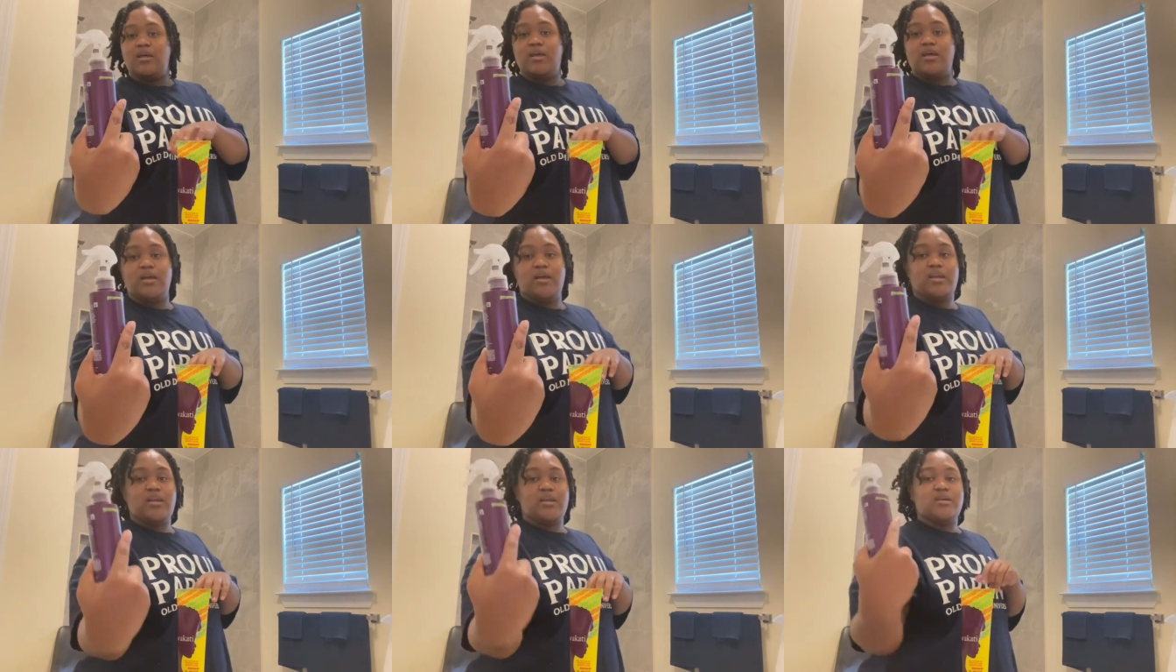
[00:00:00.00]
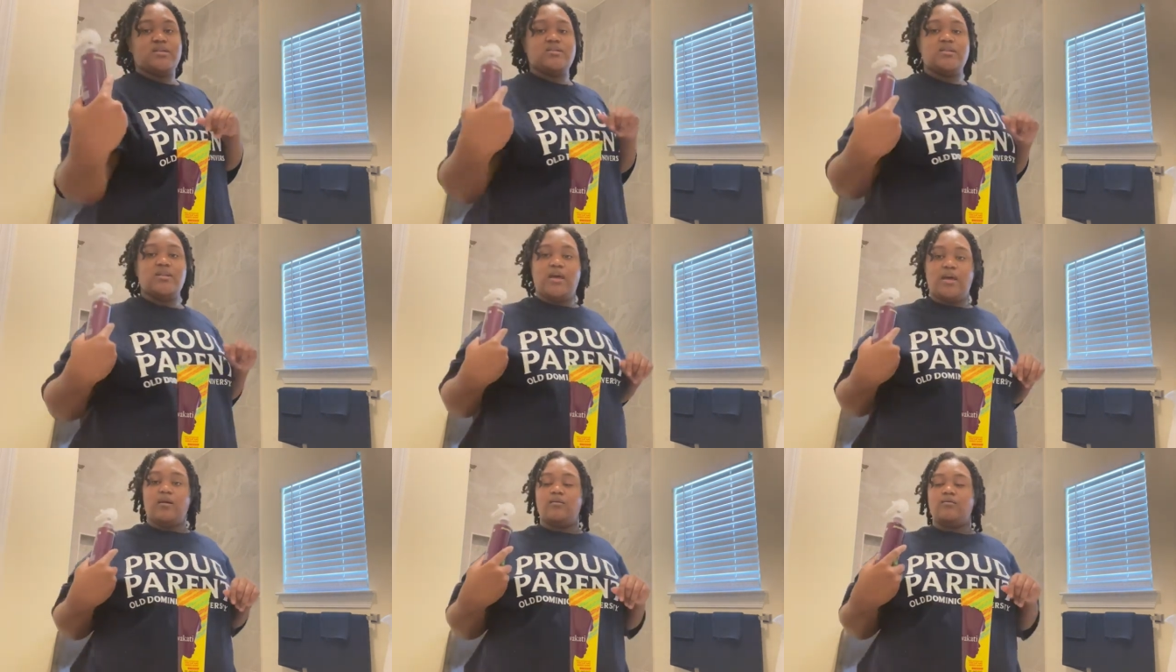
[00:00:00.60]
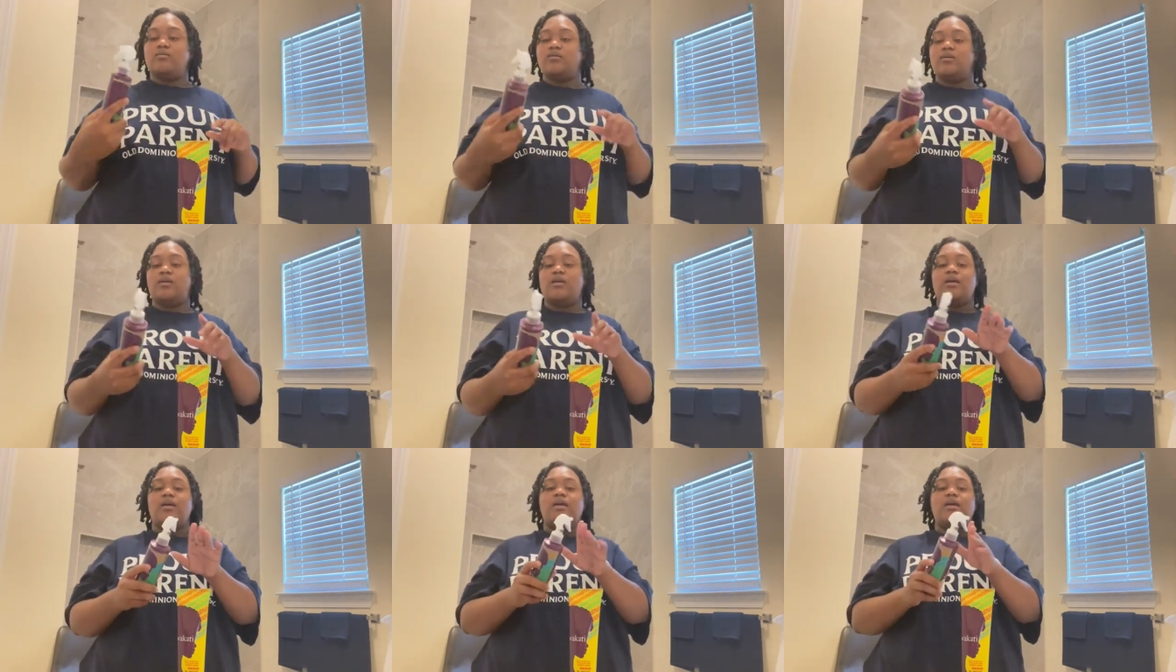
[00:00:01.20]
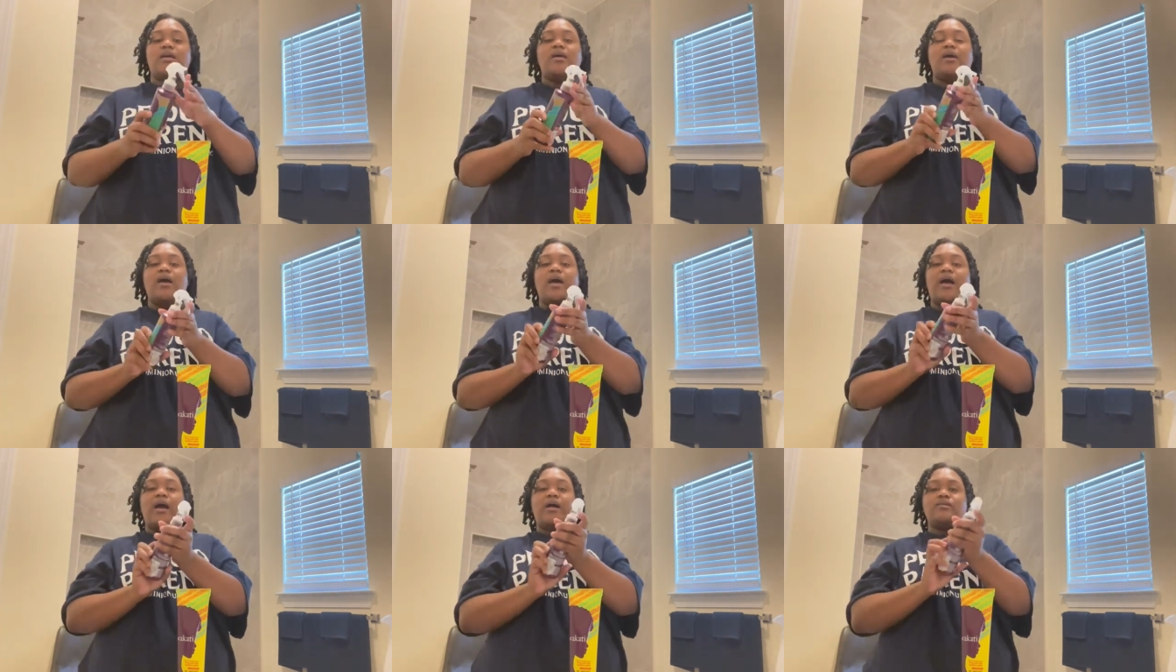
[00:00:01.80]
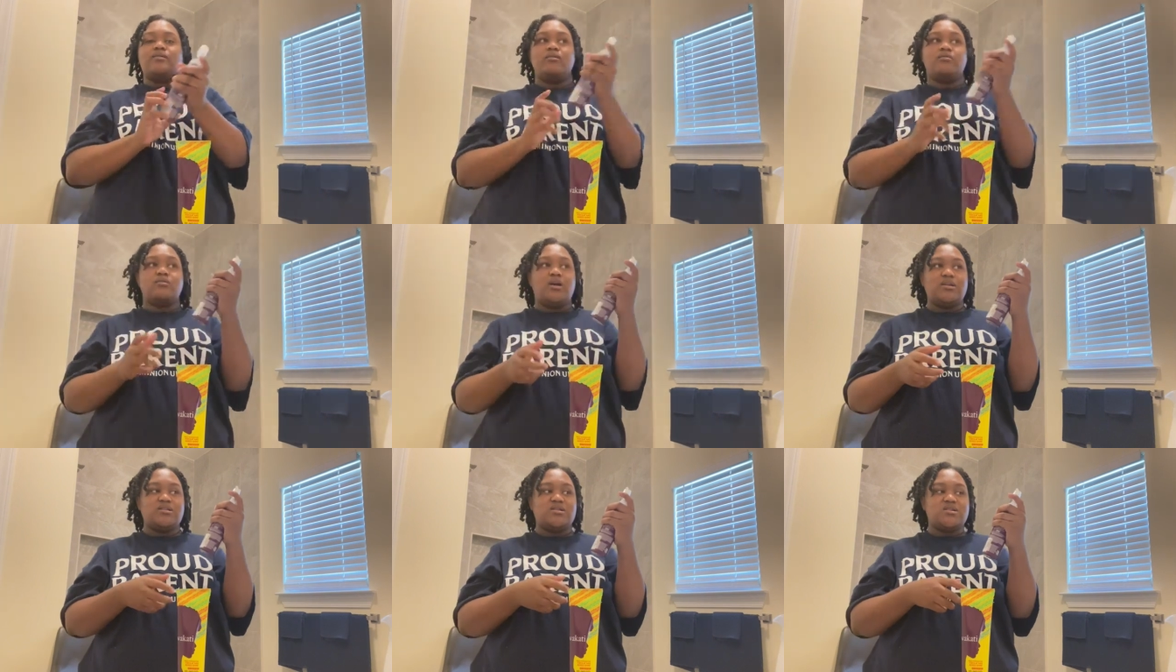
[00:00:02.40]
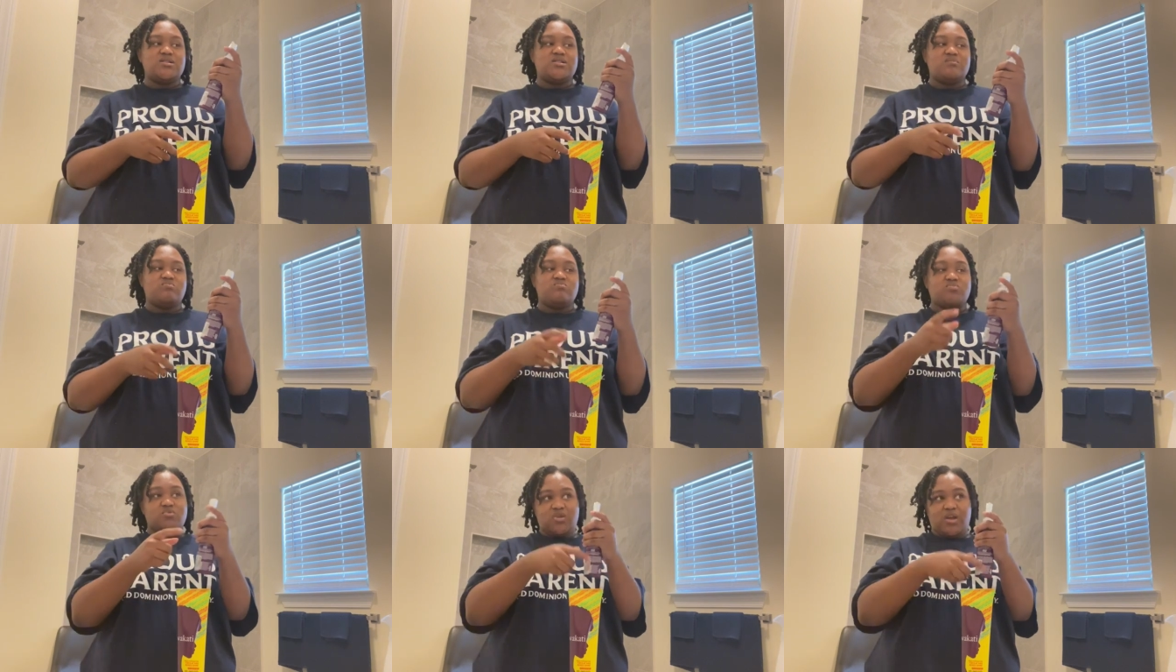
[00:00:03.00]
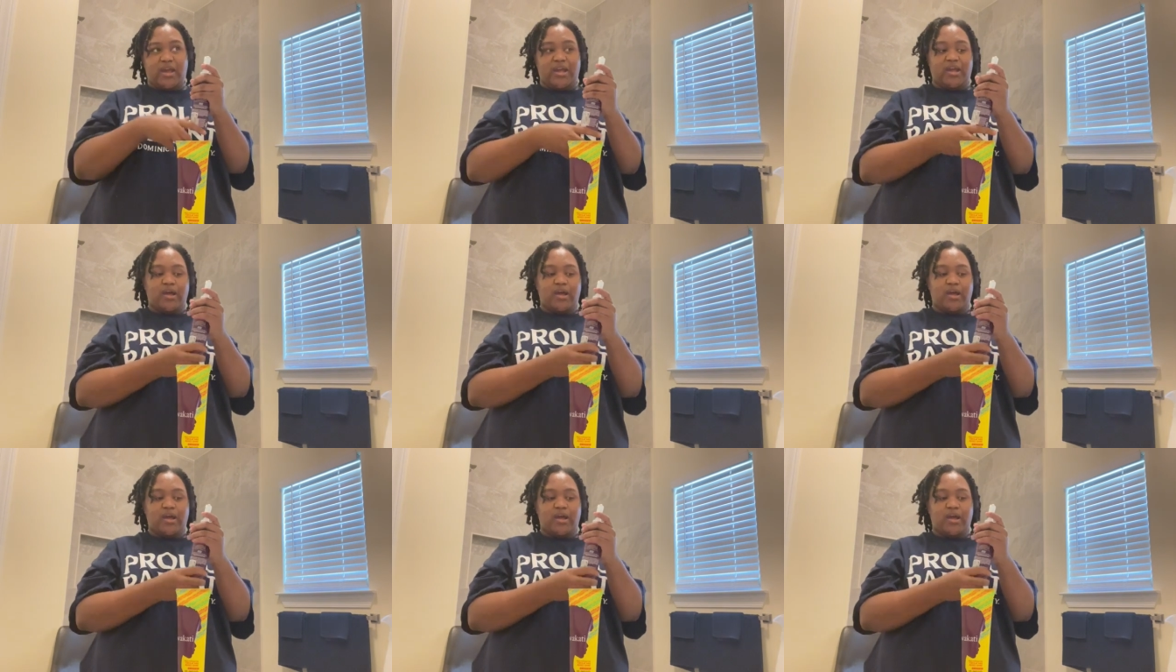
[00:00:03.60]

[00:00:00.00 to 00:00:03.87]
It is now. I don't like this spray.